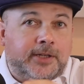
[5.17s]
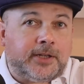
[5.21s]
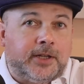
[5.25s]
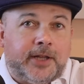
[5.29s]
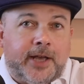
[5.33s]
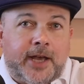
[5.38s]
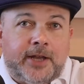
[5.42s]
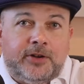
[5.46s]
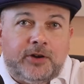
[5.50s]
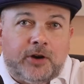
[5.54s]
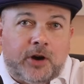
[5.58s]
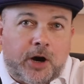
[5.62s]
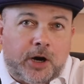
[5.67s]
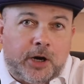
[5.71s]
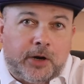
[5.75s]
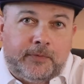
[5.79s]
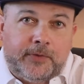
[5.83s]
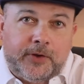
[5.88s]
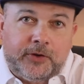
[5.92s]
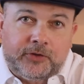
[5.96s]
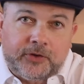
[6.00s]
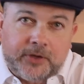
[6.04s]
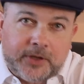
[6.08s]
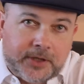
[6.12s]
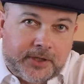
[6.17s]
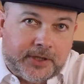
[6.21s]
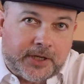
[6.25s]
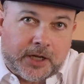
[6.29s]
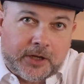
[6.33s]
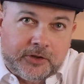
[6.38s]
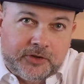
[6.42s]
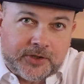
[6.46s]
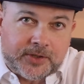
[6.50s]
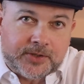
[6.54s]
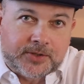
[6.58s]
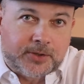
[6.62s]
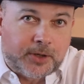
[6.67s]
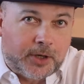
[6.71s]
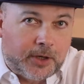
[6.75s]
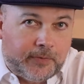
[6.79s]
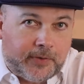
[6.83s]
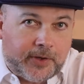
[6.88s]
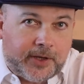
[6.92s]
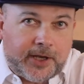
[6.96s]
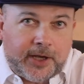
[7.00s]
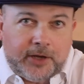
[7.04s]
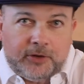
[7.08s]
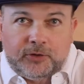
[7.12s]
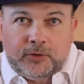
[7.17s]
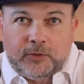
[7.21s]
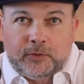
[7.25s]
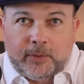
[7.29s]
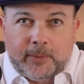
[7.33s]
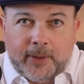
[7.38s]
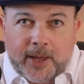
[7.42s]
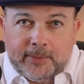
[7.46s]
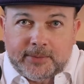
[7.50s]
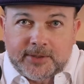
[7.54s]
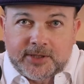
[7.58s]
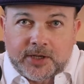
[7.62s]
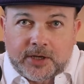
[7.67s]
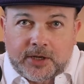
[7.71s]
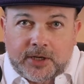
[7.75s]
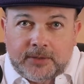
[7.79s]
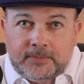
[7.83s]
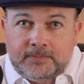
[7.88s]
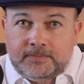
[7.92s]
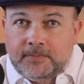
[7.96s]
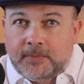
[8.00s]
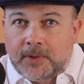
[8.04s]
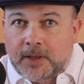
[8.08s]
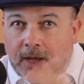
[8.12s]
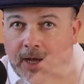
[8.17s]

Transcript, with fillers: to land your artificial intelligence certification from Amazon?